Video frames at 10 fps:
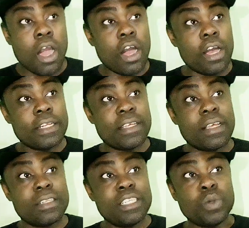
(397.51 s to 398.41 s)

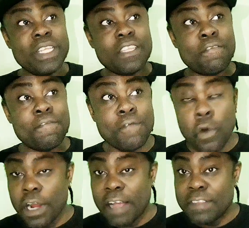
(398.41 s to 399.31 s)
on the
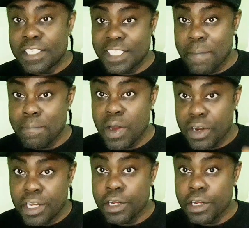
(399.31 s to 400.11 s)
24th of December,